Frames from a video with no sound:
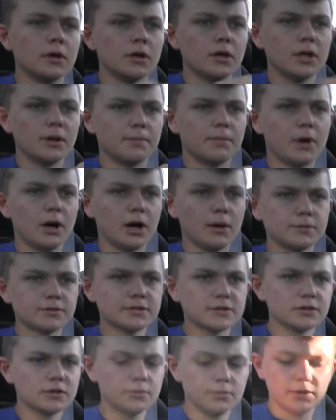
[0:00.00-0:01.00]
It
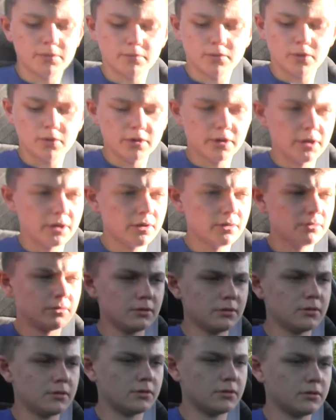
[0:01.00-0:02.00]
pops a little bit more now.
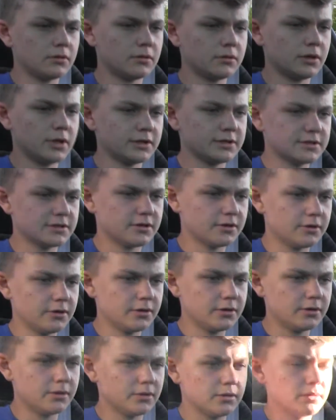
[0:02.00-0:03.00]
That's
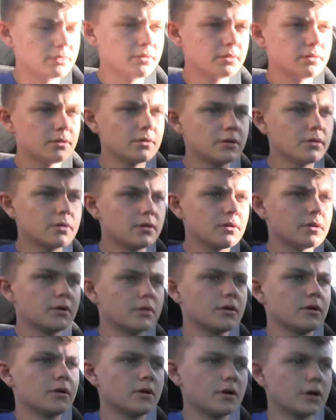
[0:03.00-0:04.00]
third.
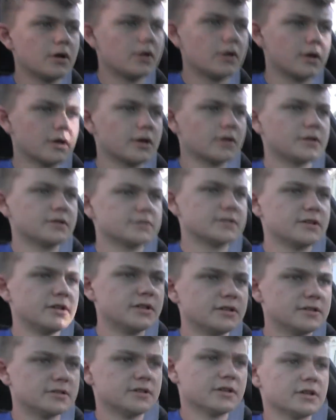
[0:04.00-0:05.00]
I think I can stay
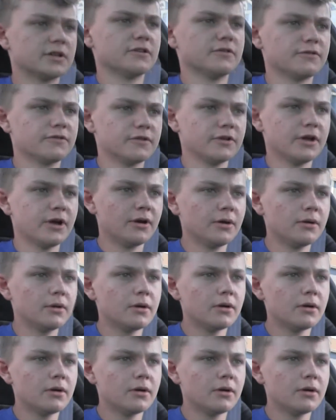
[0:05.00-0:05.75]
in second for now.